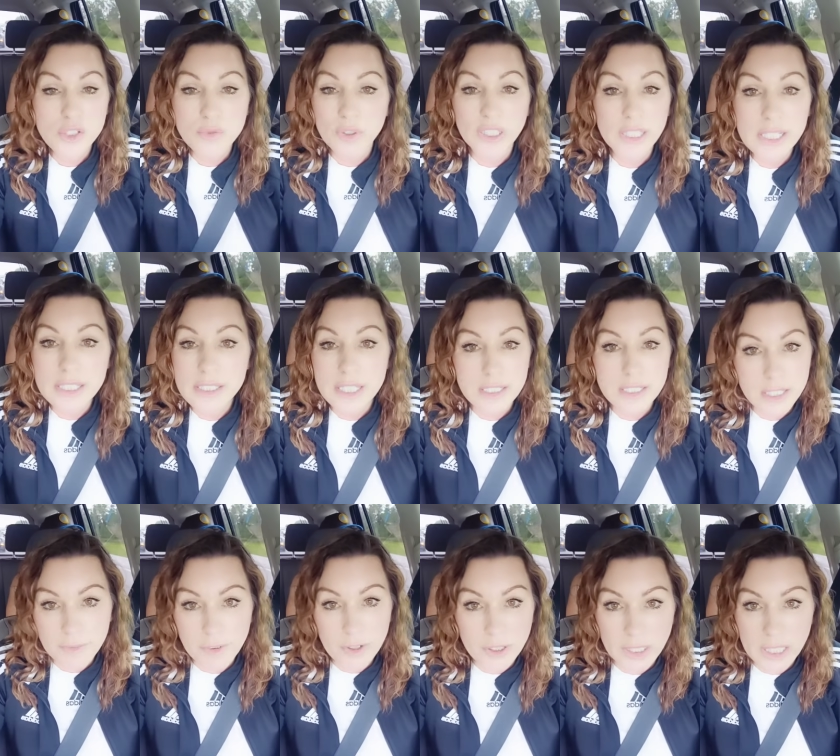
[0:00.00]
They just
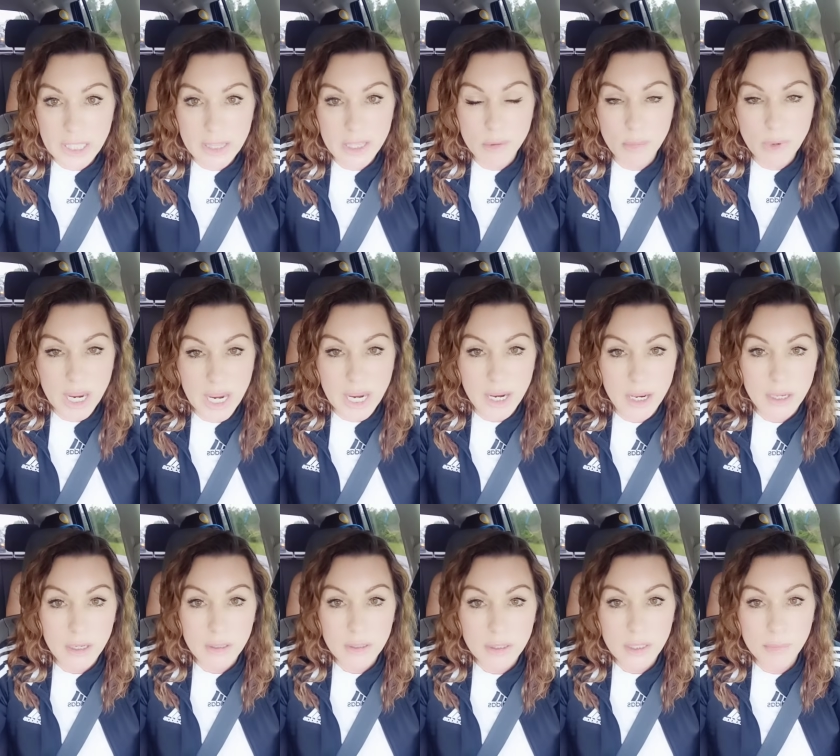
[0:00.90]
release it differently than
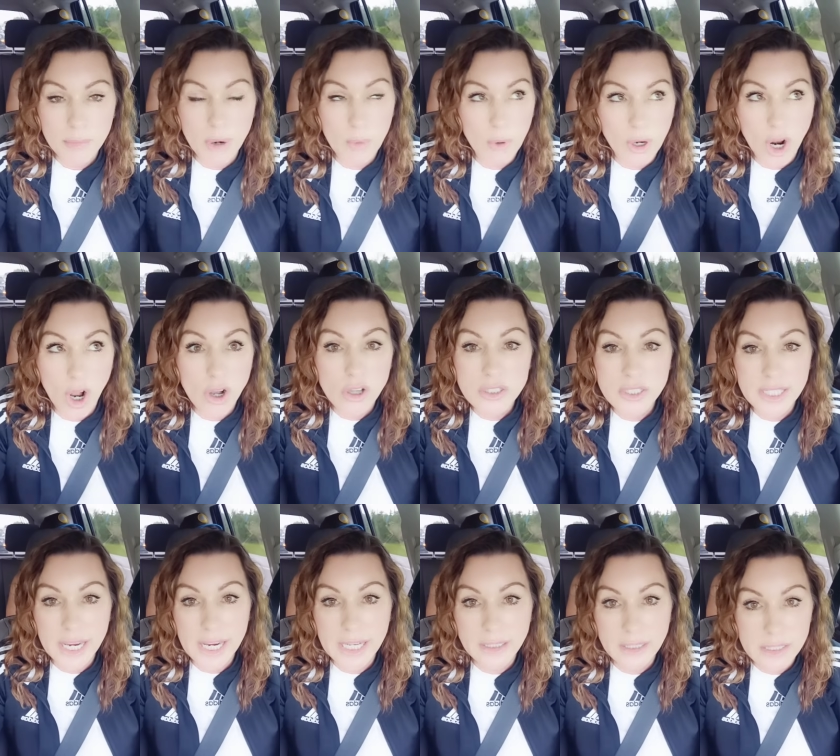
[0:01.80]
me, but we're
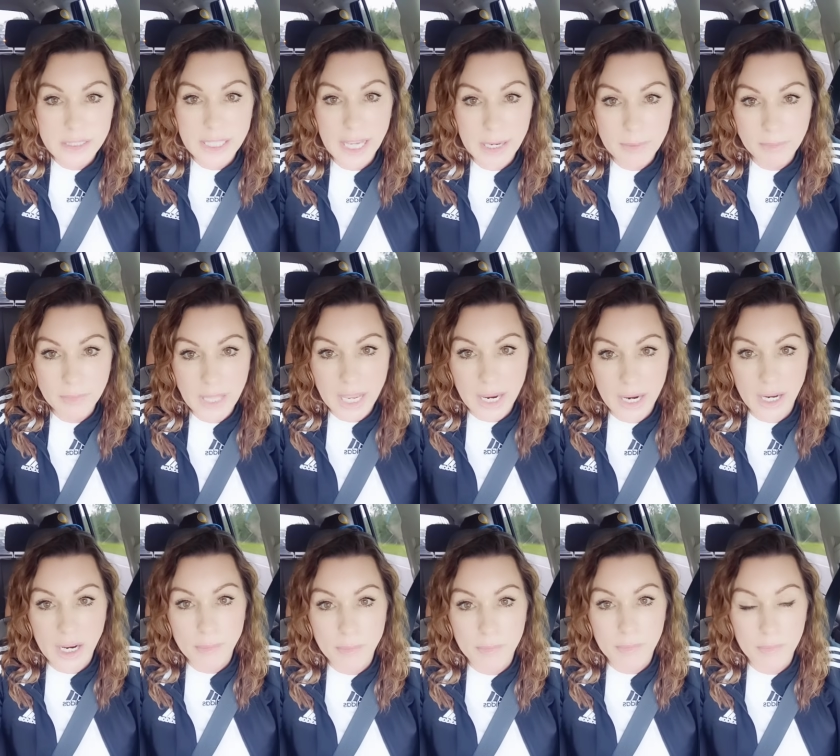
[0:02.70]
all saying the same
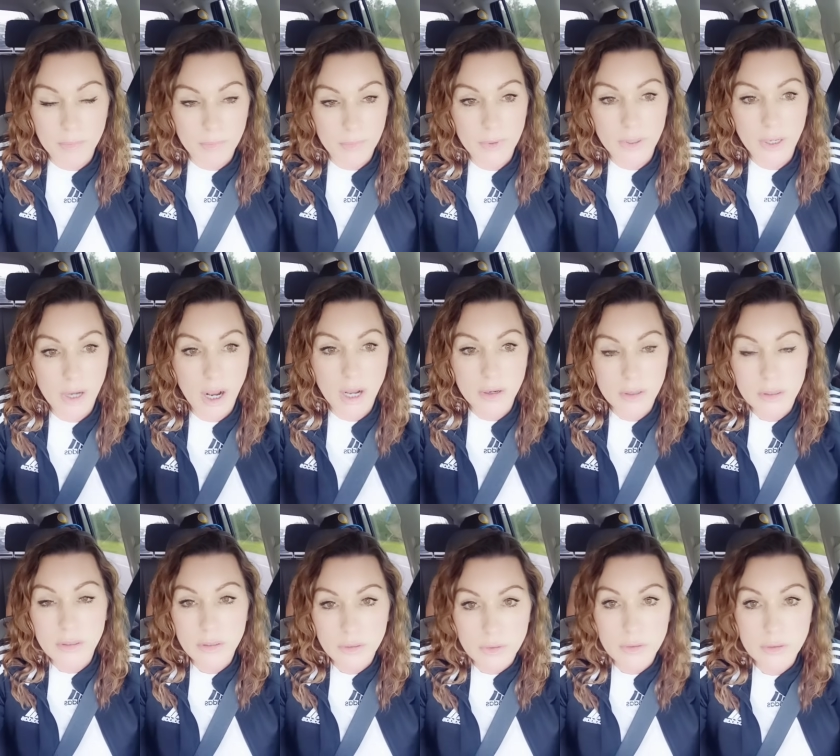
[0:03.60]
thing
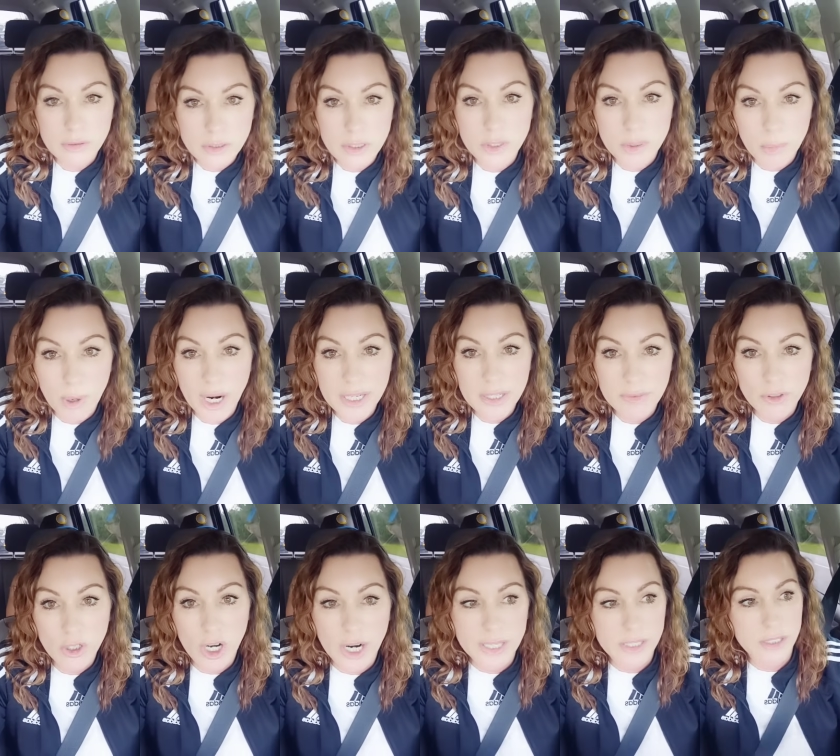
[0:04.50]
to the
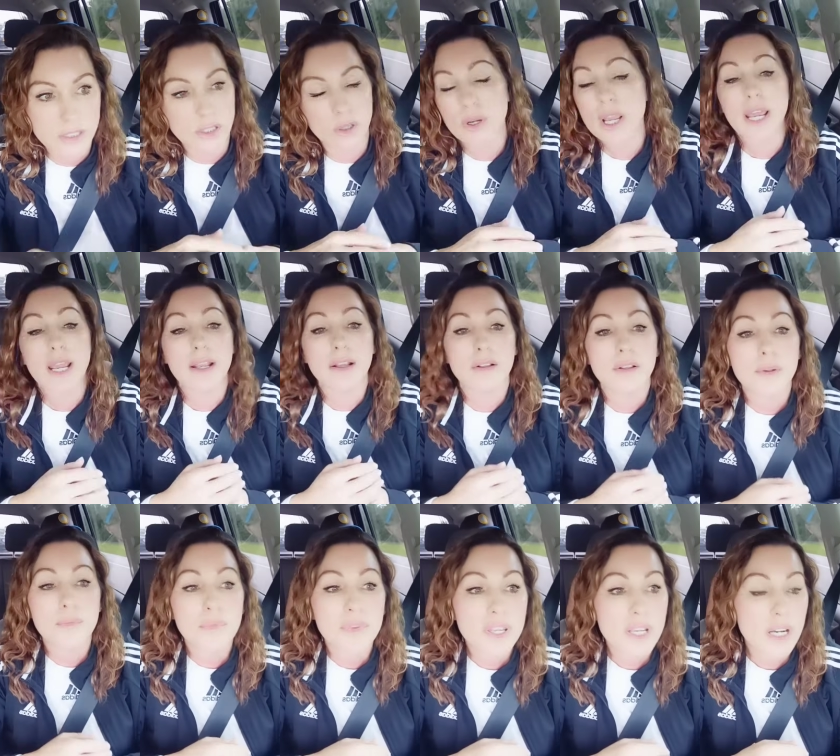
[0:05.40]
body of Christ,
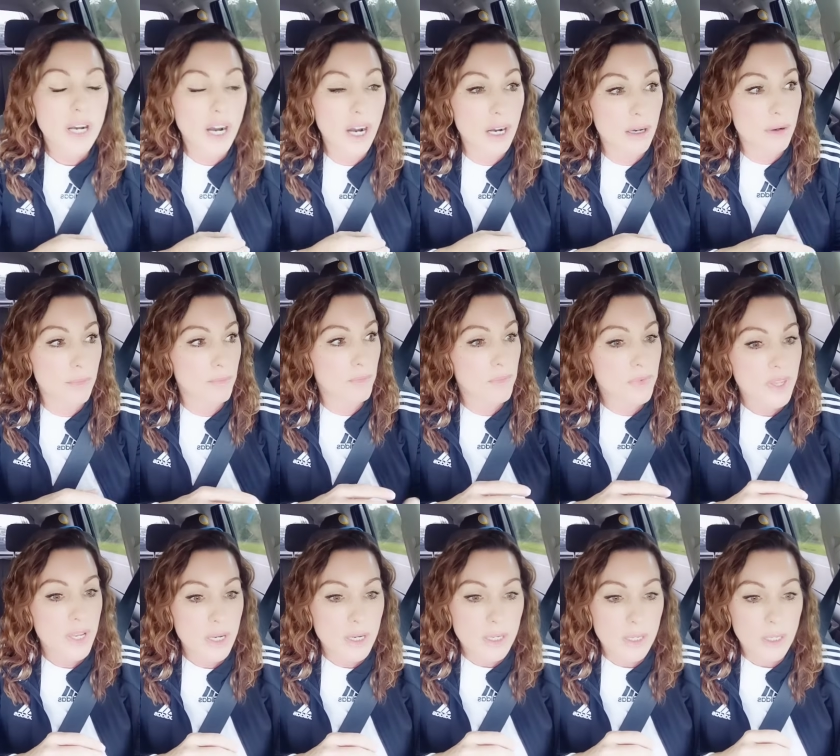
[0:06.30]
okay?
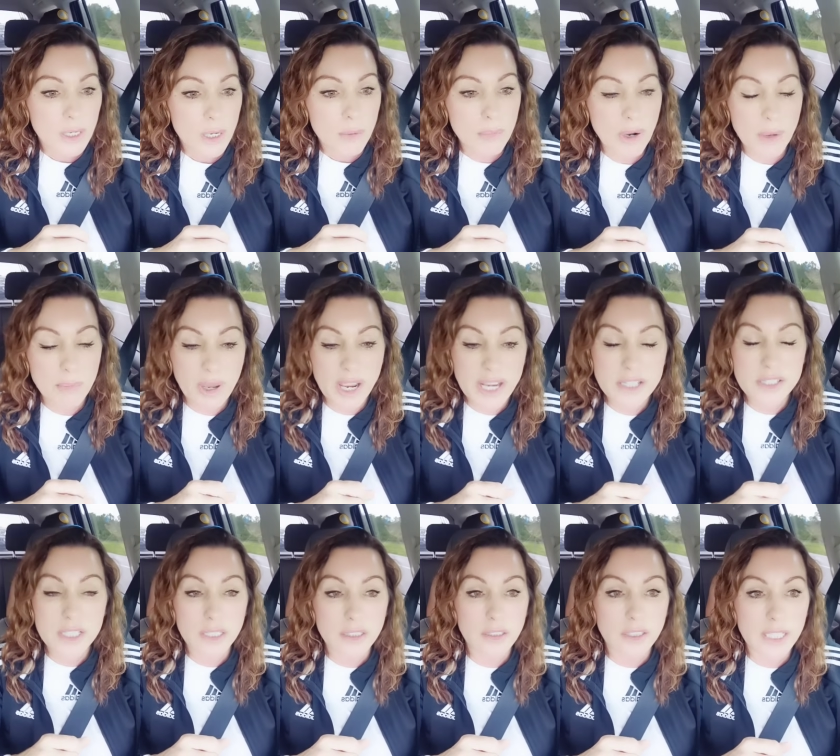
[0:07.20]
But
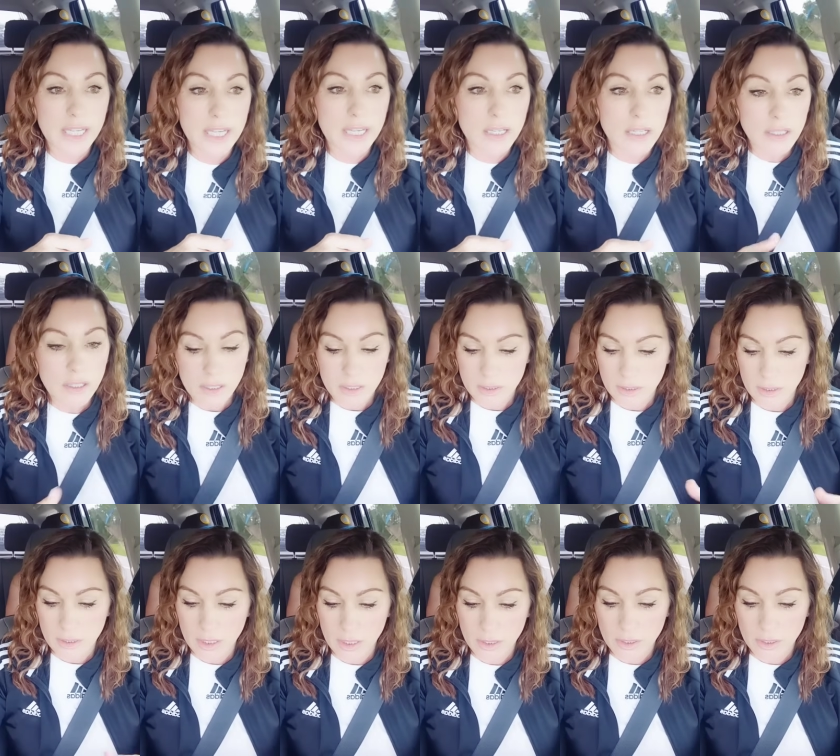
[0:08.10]
basically,